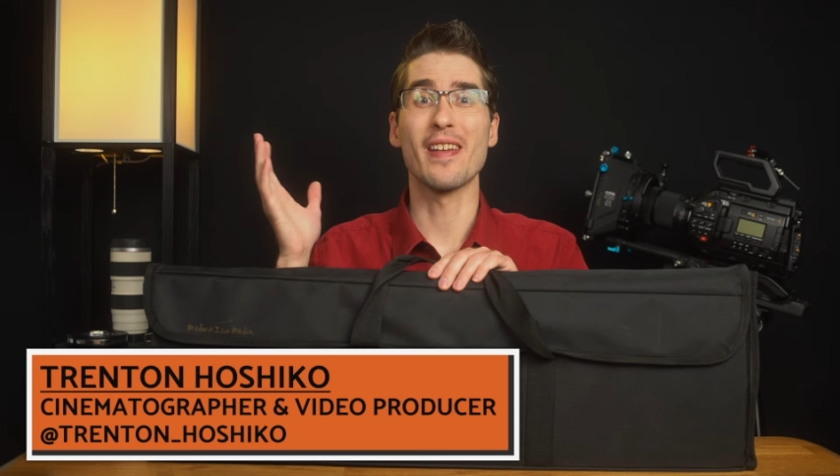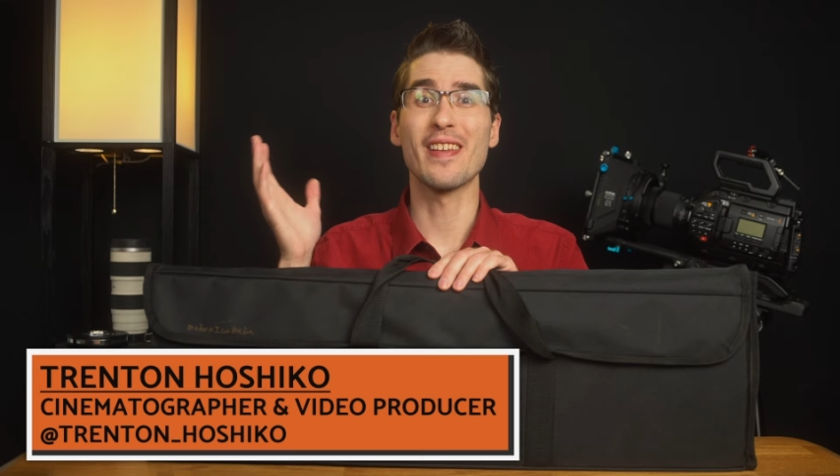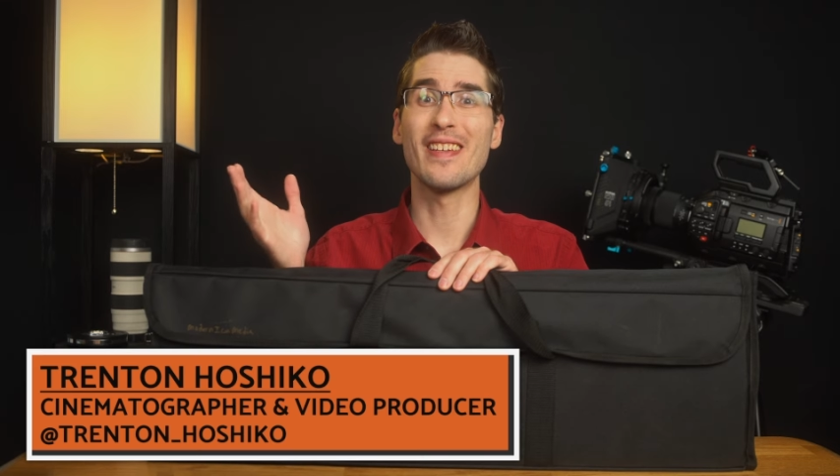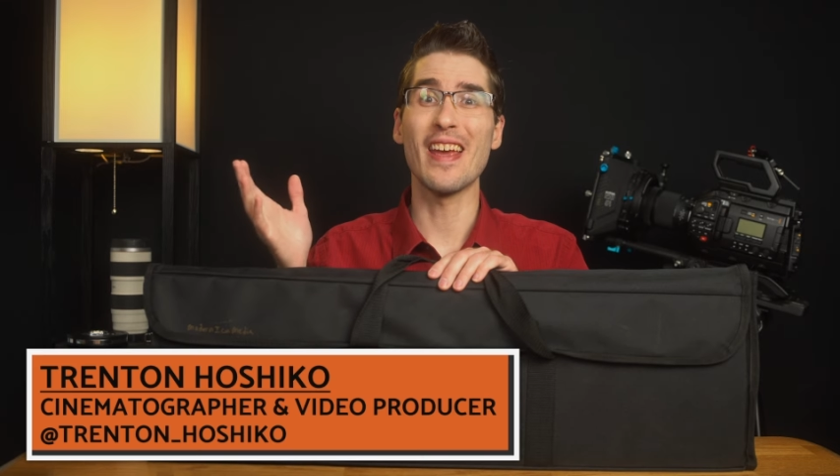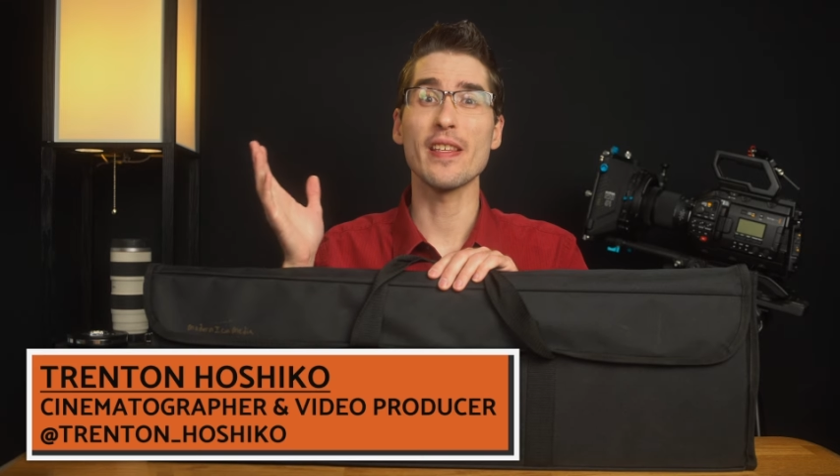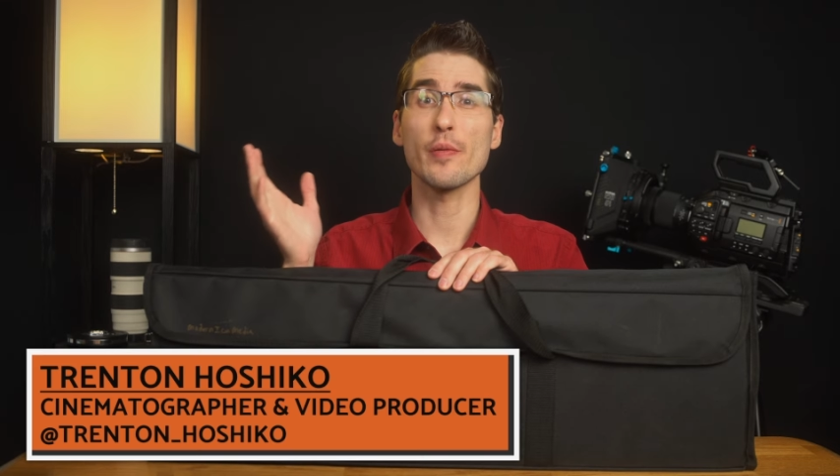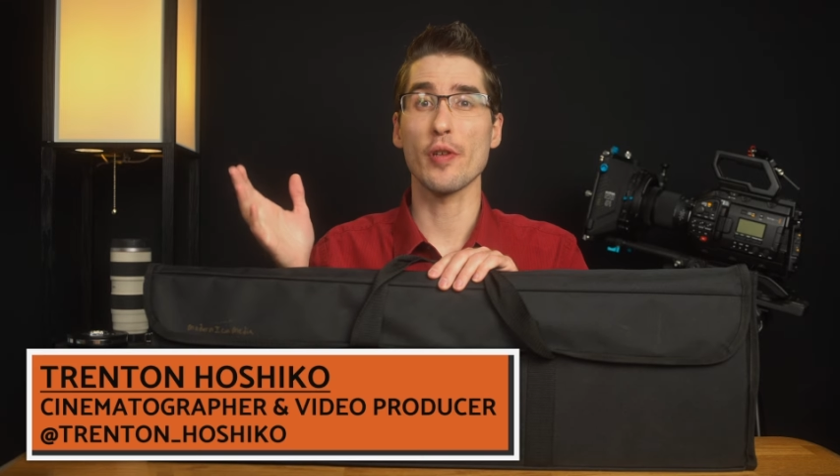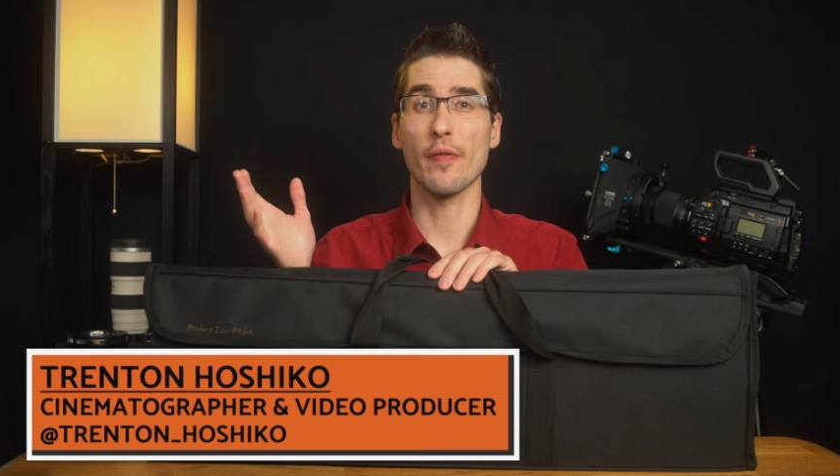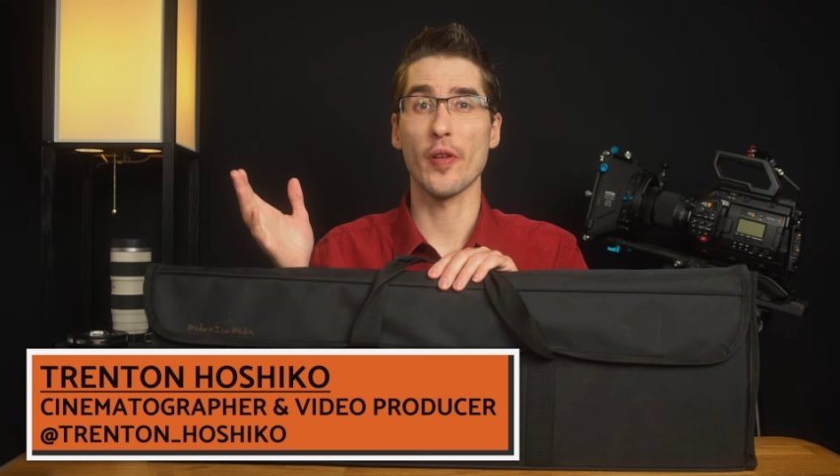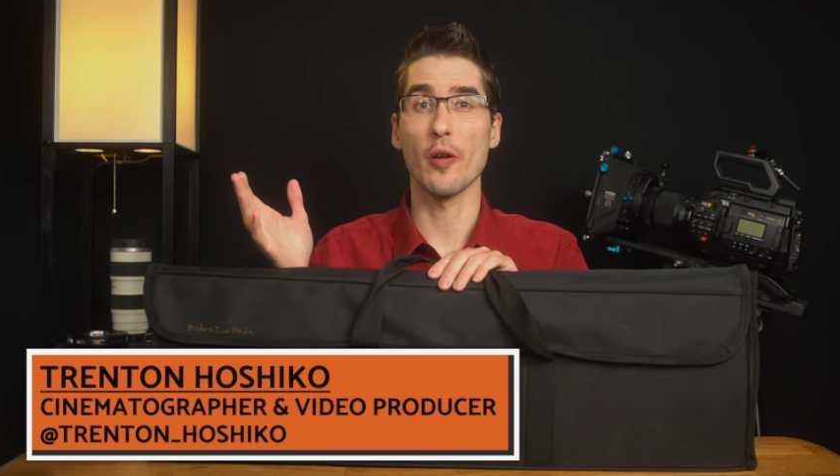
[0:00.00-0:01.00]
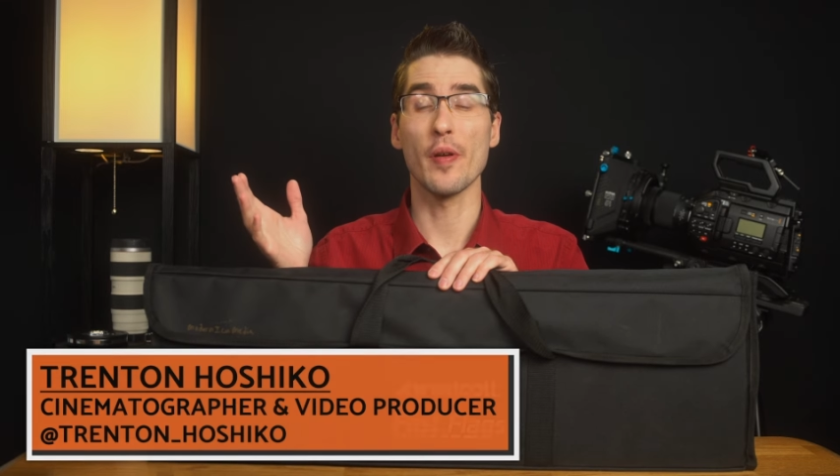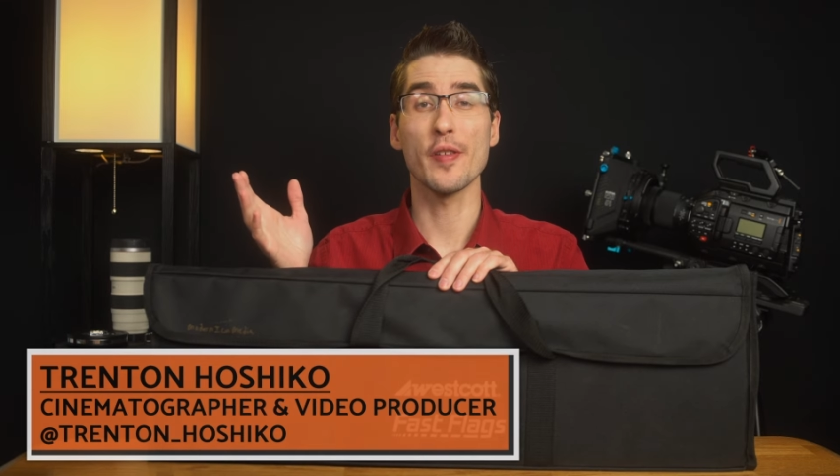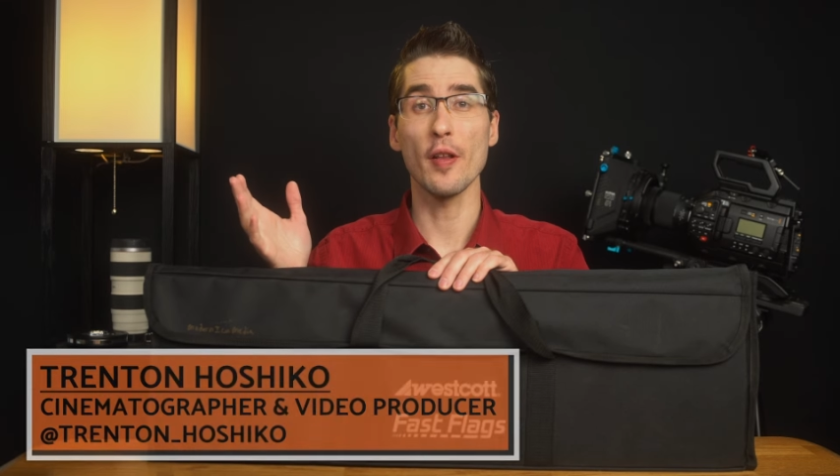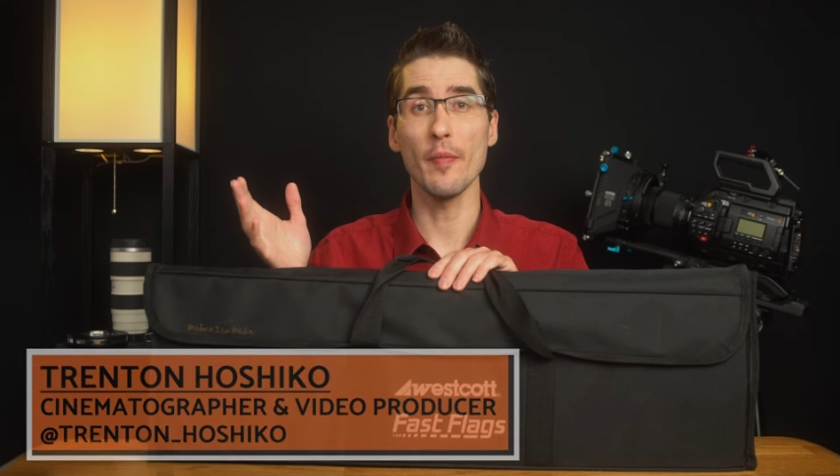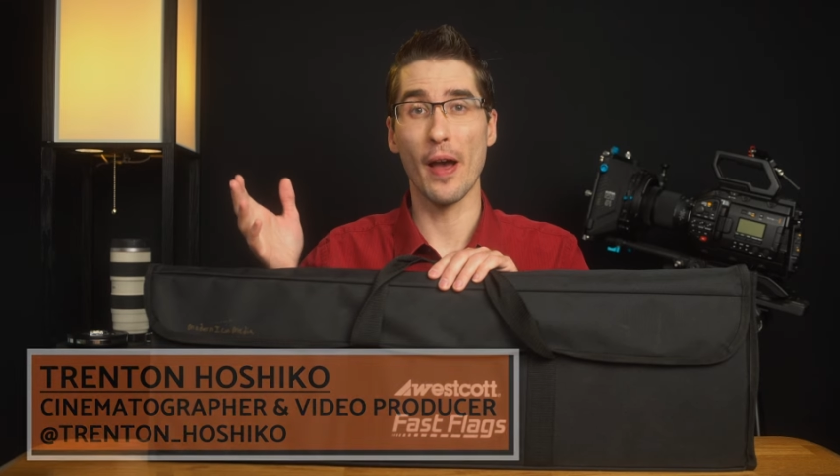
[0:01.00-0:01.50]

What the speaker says: and today's entire video is all